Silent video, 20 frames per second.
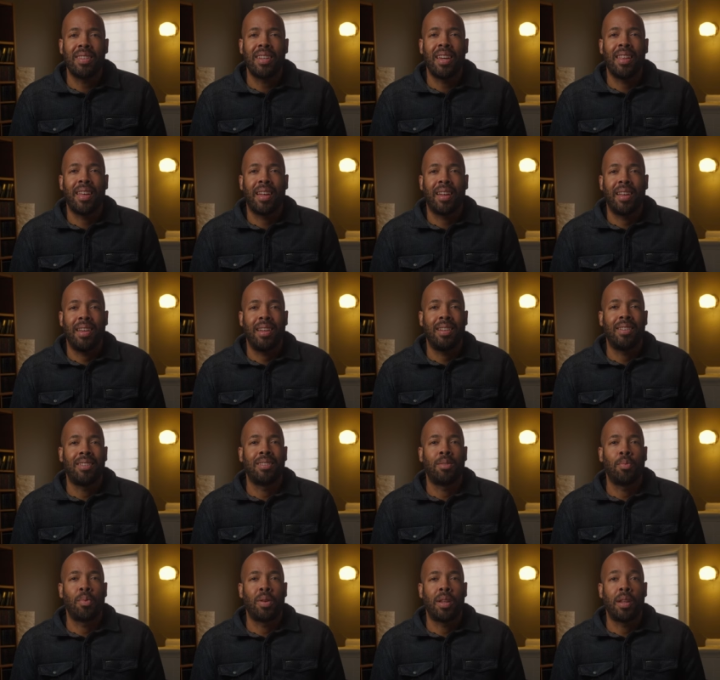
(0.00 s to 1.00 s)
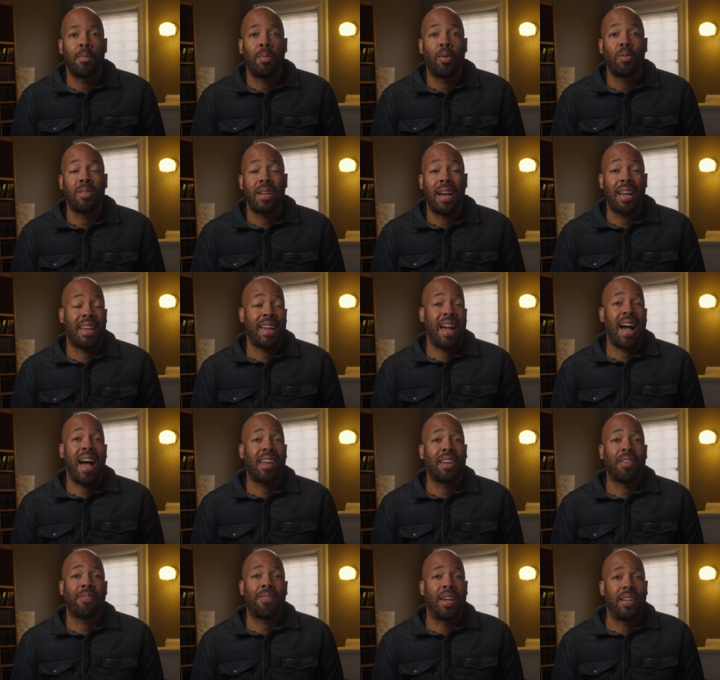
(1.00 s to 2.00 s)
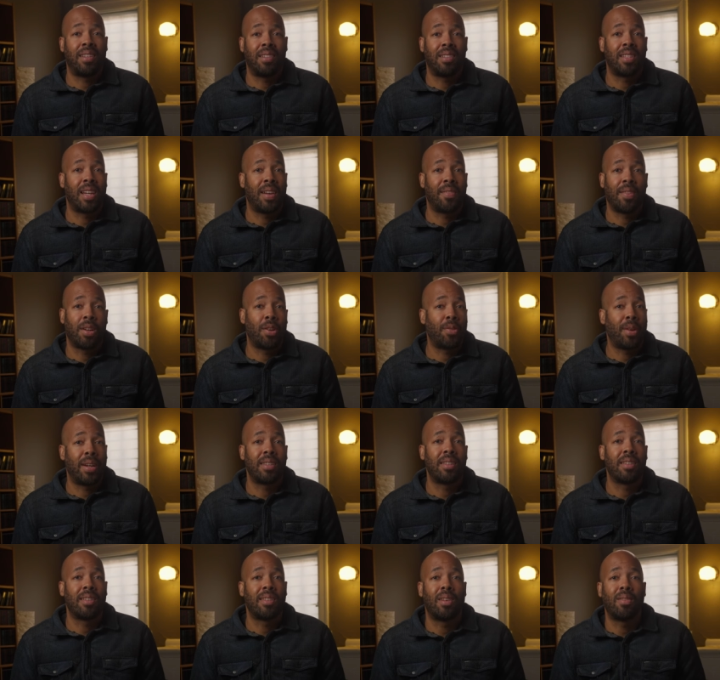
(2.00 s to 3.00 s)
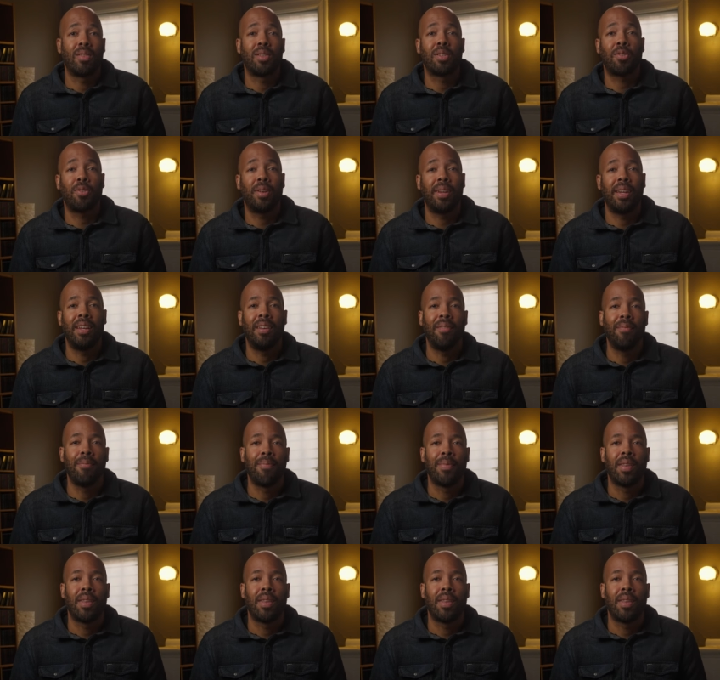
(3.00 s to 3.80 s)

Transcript: say that his is one of the most iconic faces ever to grace the silver screen.